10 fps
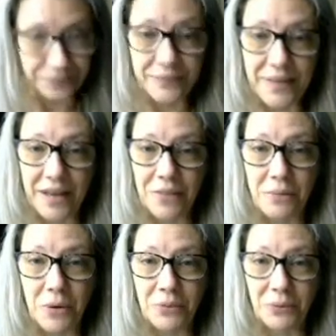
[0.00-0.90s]
Yeah, the
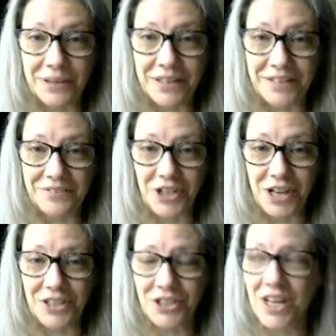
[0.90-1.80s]
moment when life
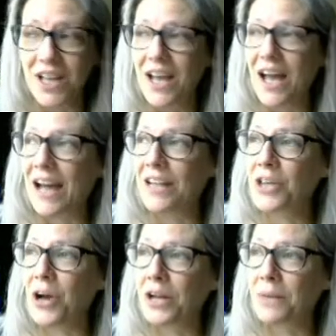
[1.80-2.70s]
changed. I
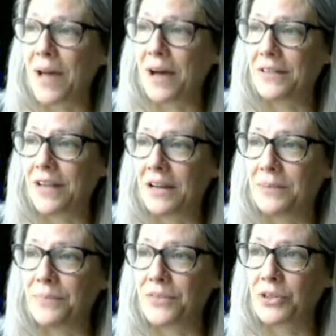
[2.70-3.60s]
talk about um,
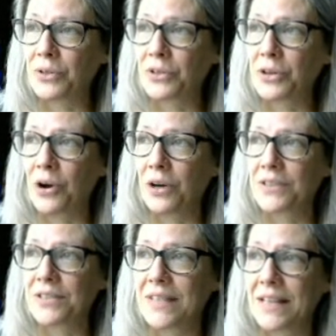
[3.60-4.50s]
certain
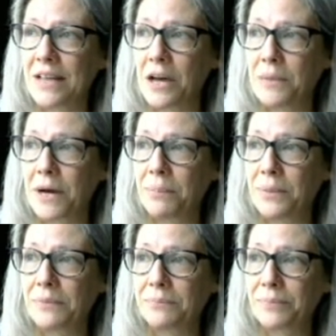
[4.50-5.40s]
cards that come up,
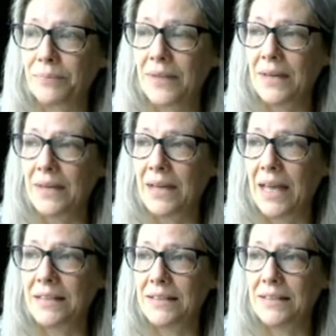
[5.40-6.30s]

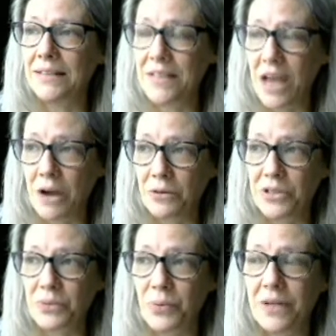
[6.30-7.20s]
and the Tower
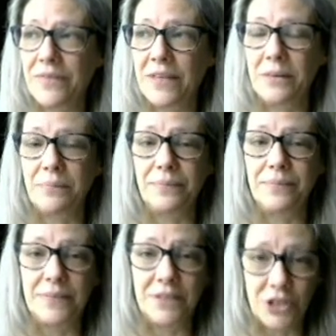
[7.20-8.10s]
is one of them.
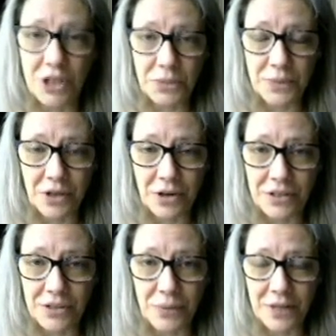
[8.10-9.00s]
The Judgment card
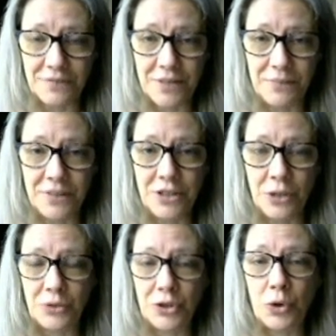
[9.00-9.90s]
is one of them. You know,
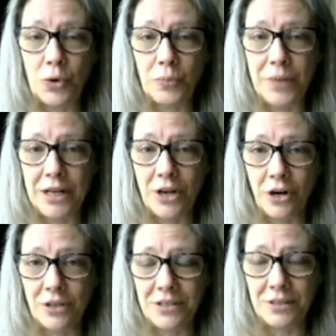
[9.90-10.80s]
so many
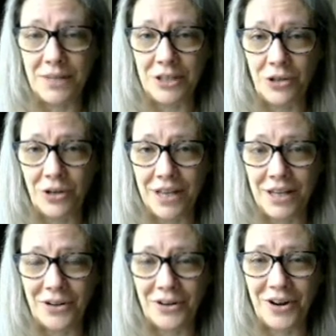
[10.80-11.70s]
cards in the Major Arcana
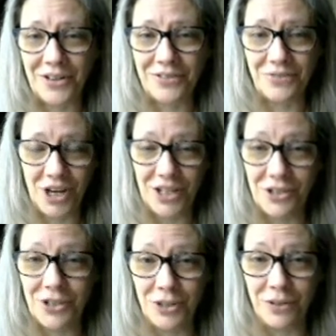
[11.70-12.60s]
are cards of change. I'll
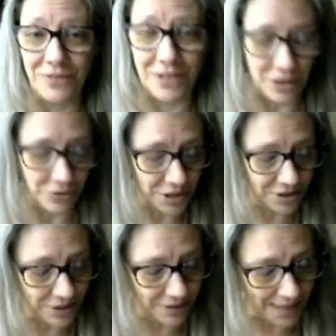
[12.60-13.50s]
shoot a video just
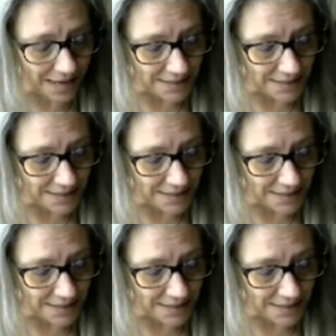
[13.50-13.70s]
on that.